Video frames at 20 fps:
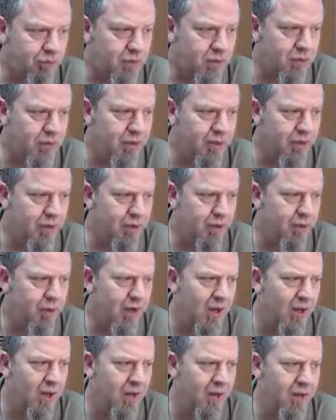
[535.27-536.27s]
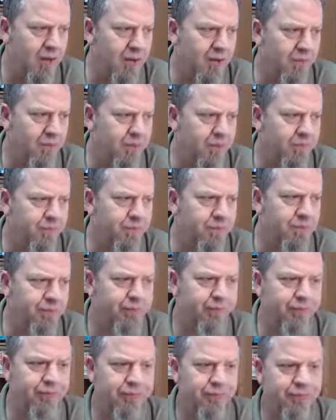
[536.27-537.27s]
know,
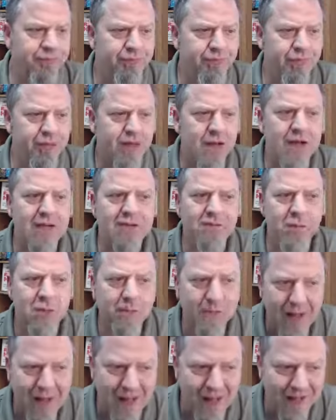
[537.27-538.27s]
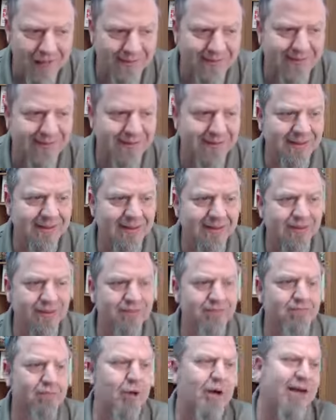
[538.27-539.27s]

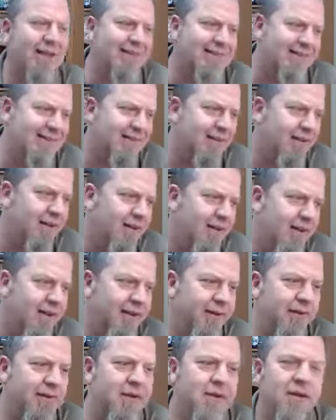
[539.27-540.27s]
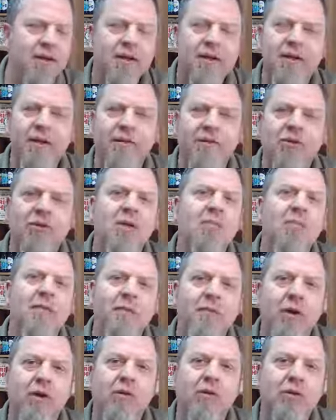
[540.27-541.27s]
Cosmopolitan, Priceline, you know, some of
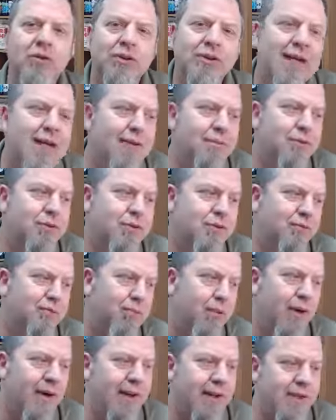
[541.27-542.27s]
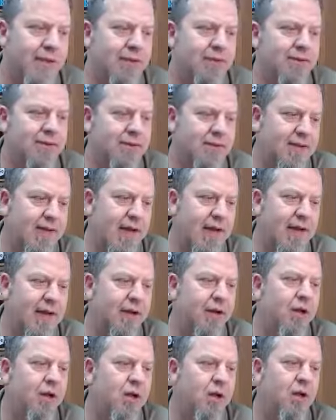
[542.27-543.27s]
those types of brands that